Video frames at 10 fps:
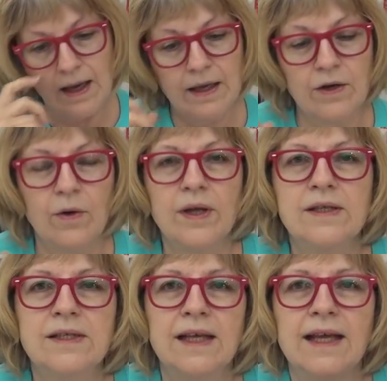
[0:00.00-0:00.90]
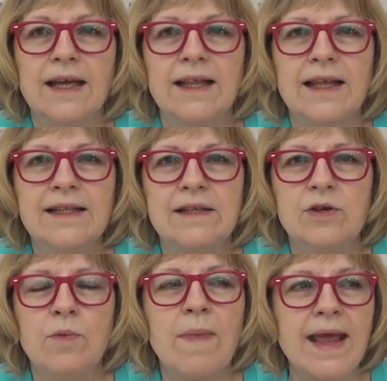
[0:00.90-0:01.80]
you know, it's It,
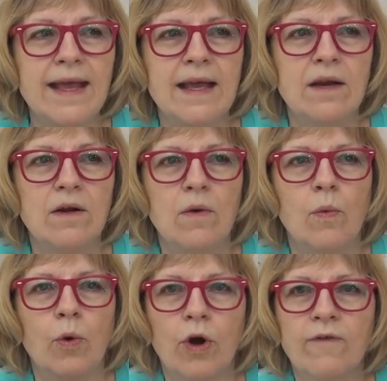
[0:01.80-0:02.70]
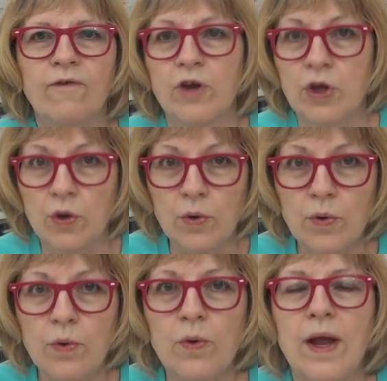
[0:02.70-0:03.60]
you make it work for
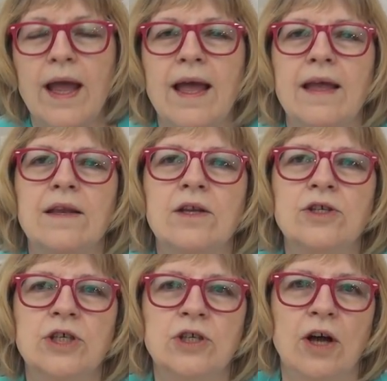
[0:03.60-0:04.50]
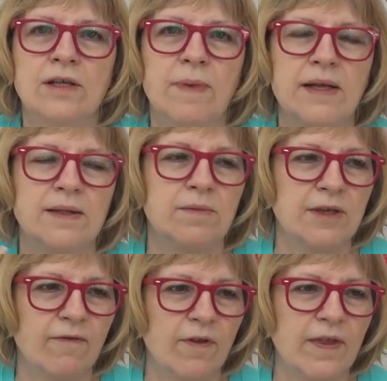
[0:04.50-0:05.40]
you, and she talks about some
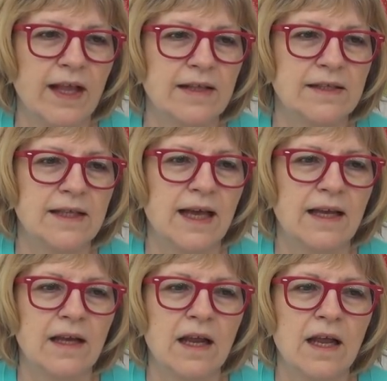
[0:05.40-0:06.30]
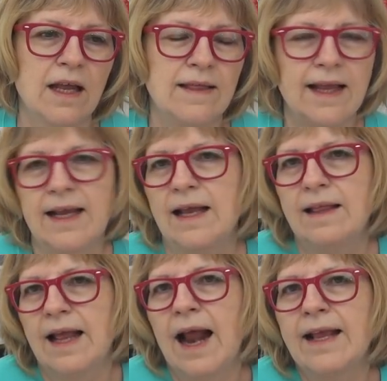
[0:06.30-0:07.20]
different things that they
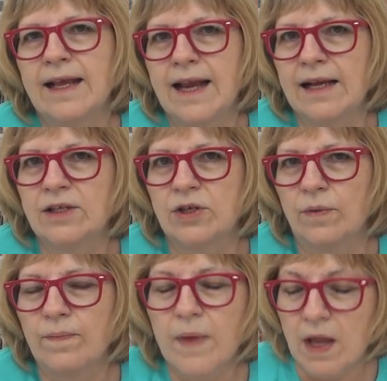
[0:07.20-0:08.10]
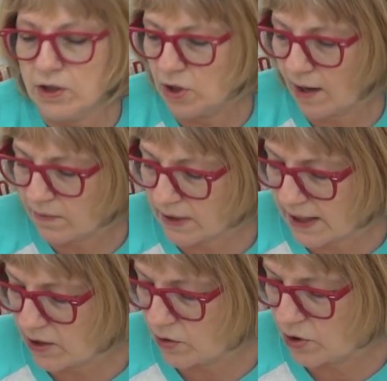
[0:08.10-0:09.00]
can, that I connect to. So I will
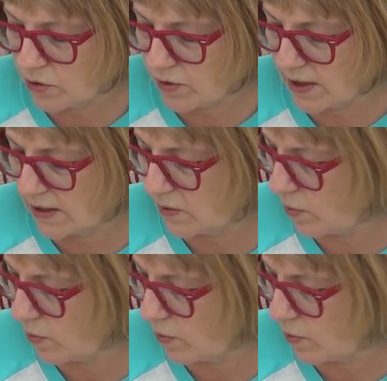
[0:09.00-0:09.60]
link you to this